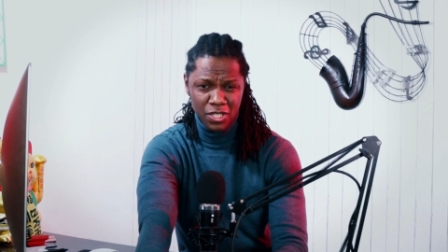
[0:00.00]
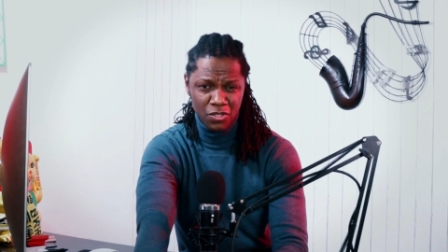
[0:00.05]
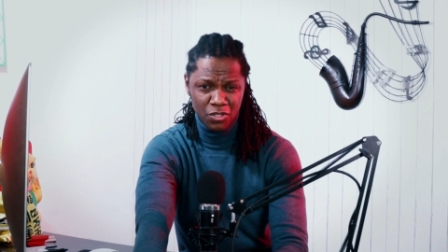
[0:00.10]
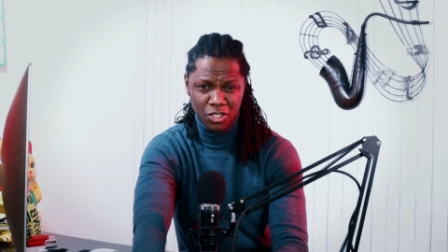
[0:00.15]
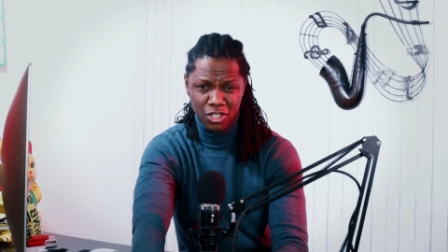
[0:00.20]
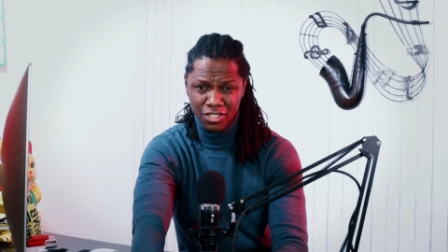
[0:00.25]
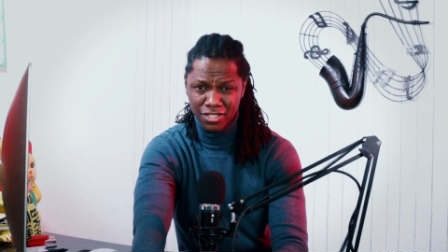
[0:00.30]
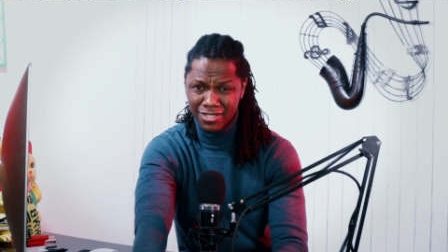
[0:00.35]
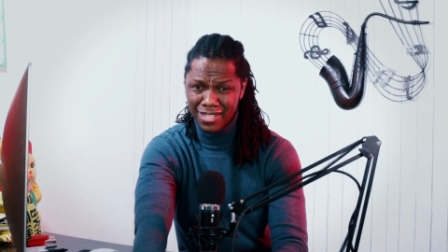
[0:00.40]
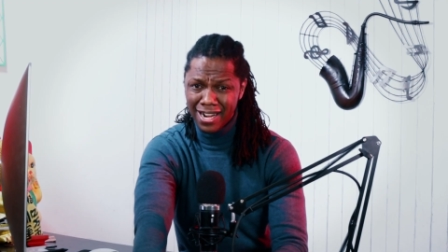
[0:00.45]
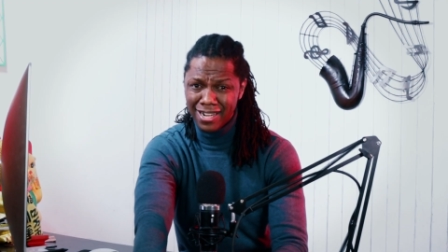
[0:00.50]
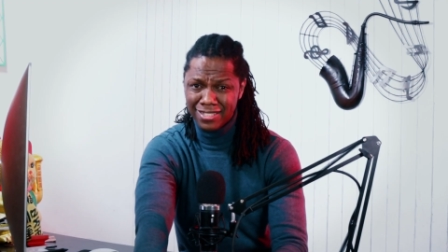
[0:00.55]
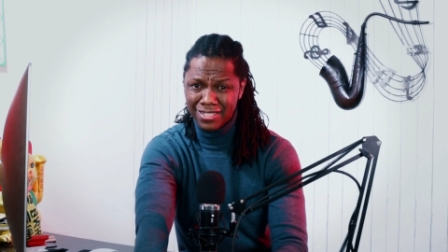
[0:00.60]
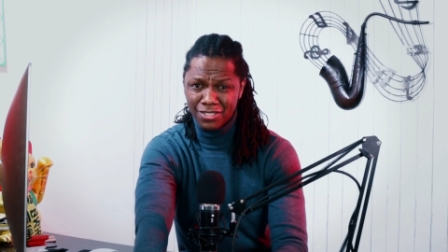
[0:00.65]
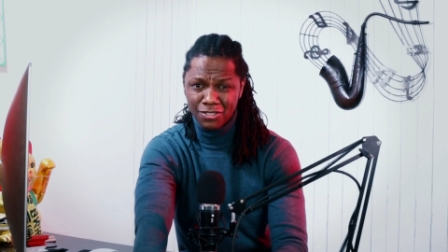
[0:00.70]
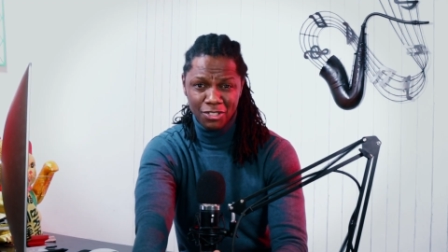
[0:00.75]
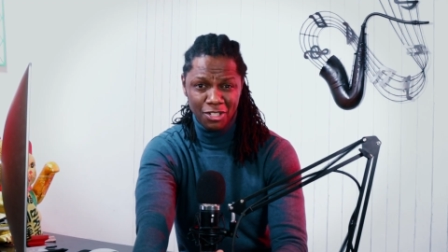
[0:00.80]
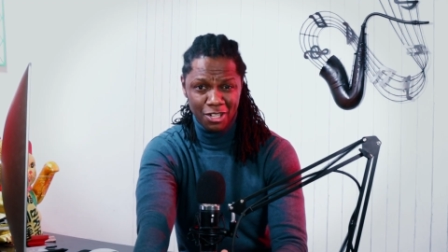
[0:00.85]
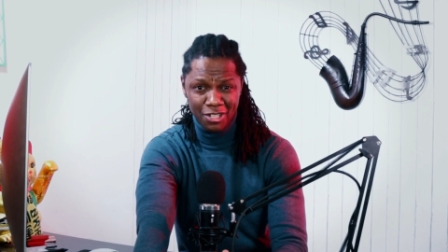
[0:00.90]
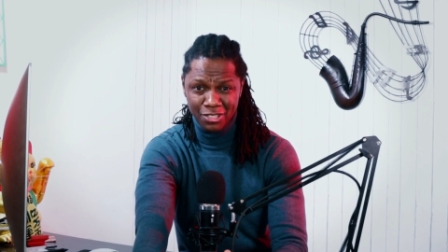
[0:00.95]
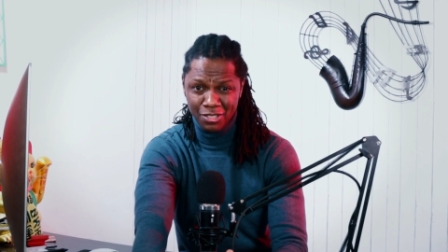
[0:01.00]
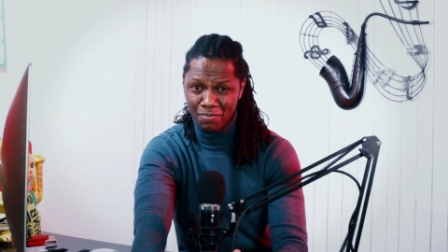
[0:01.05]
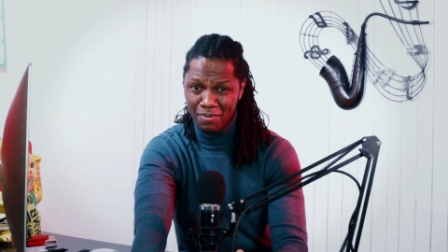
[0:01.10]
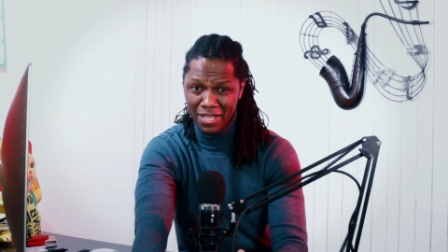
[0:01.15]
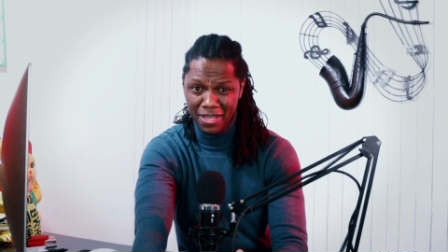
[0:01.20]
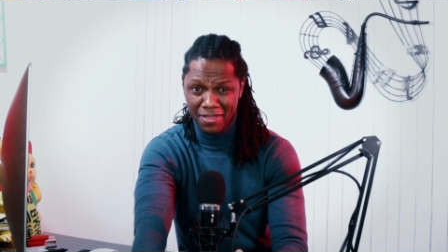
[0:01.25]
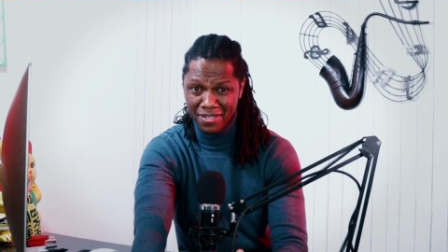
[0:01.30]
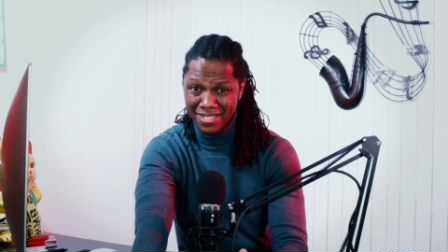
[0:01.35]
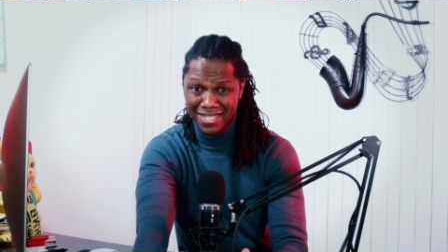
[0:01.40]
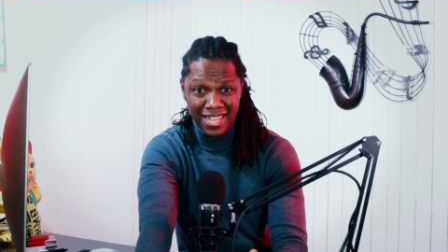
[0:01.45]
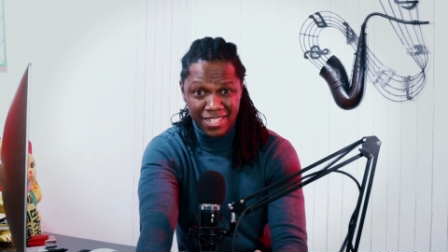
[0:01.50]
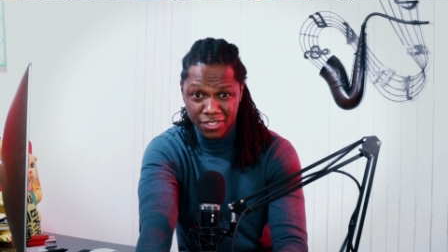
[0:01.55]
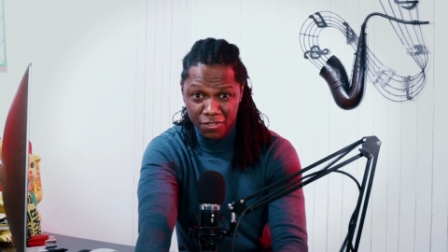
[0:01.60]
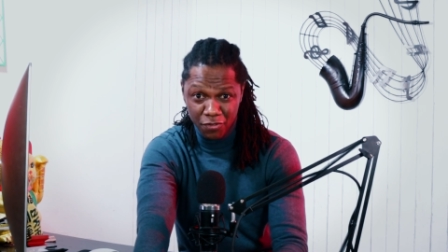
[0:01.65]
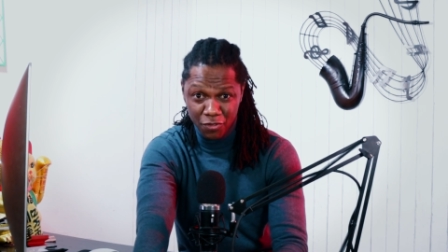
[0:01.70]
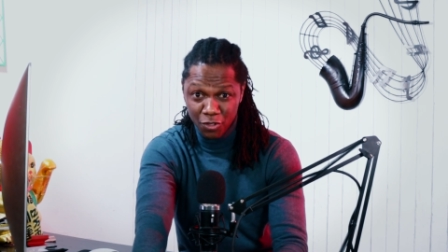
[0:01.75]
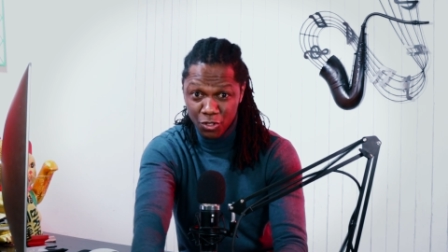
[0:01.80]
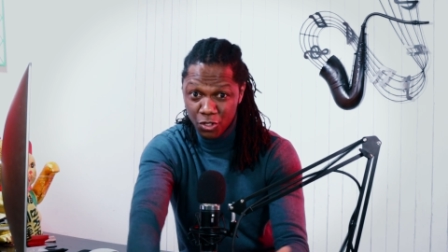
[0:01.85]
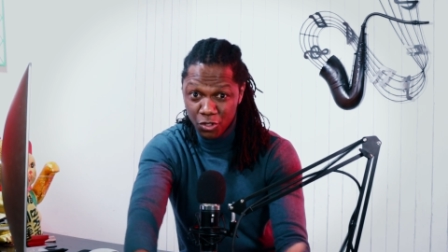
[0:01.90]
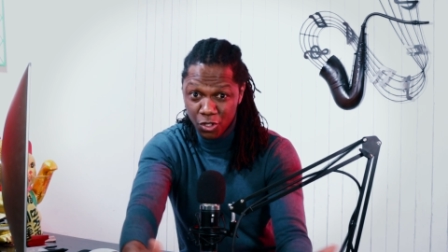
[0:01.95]
when you just started to learn to play the
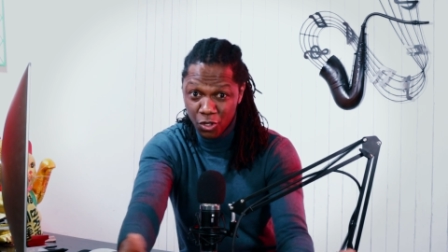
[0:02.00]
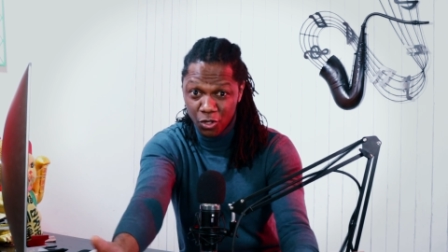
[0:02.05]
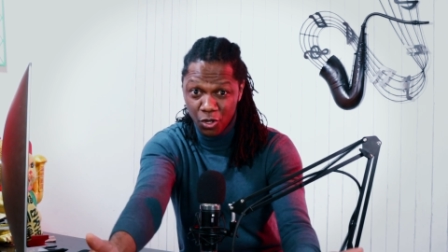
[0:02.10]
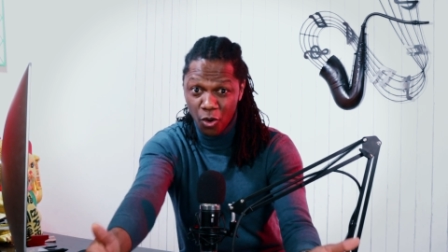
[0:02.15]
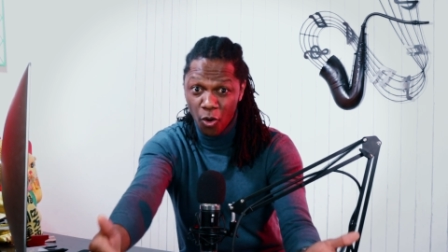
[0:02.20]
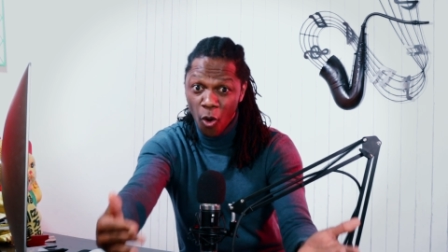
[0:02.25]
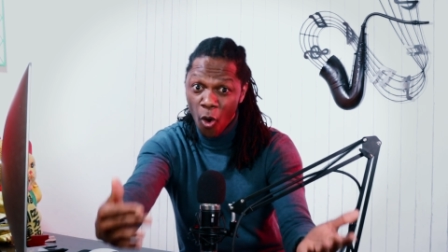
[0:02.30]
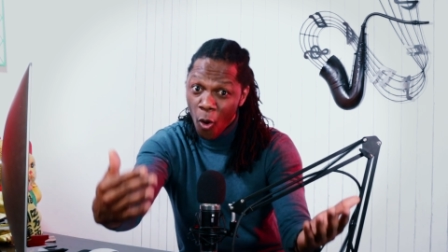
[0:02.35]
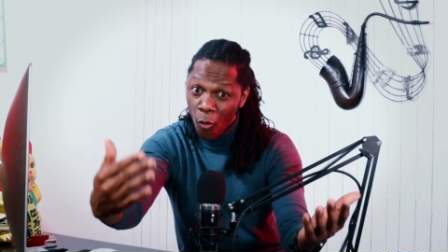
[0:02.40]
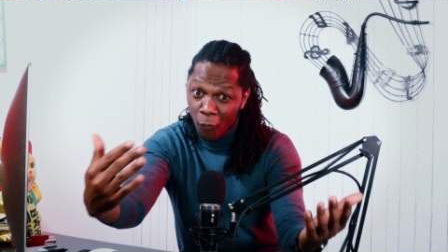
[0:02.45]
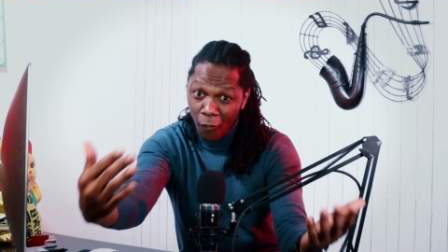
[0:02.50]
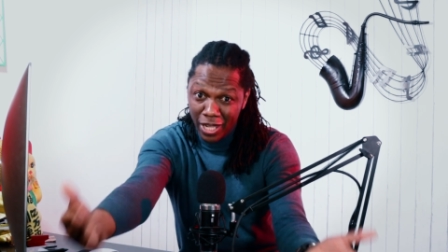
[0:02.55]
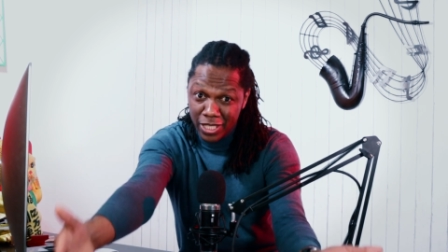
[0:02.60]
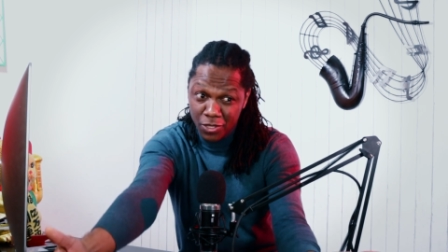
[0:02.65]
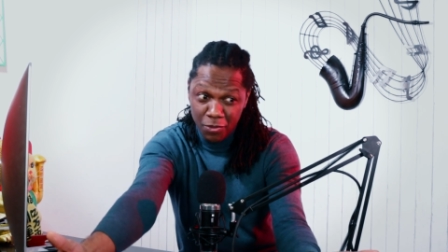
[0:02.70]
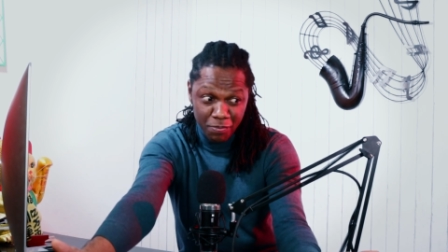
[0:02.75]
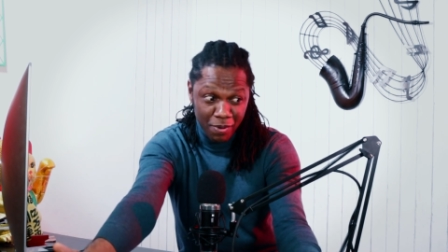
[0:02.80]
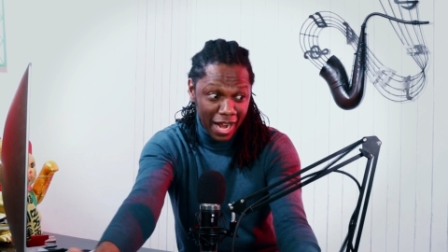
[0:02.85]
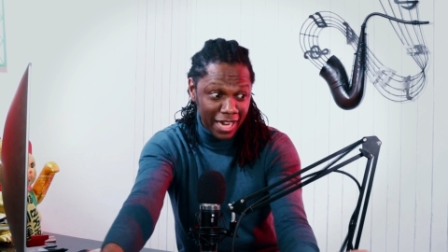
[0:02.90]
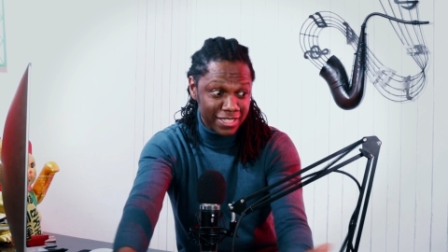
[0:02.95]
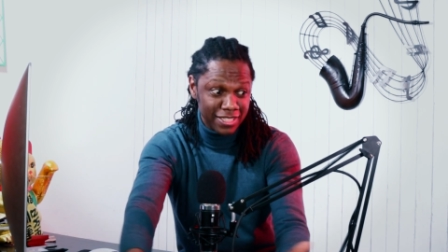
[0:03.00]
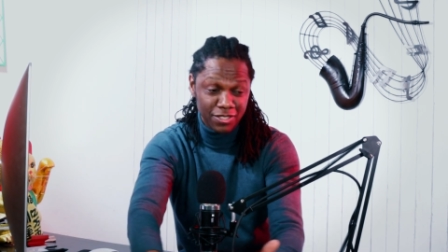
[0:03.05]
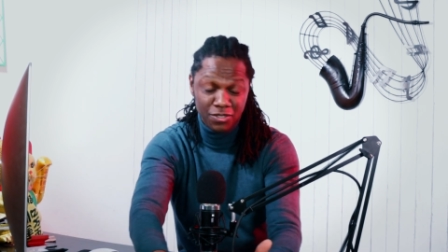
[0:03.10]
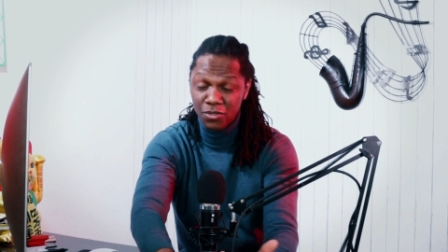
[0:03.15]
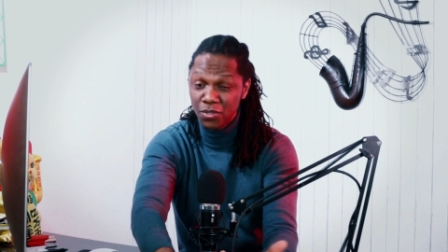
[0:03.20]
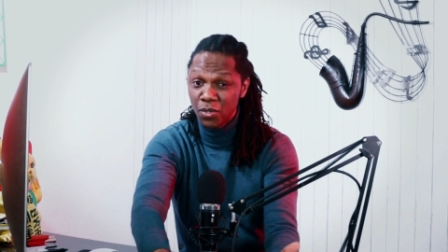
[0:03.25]
saxophone, you don't know what to practice.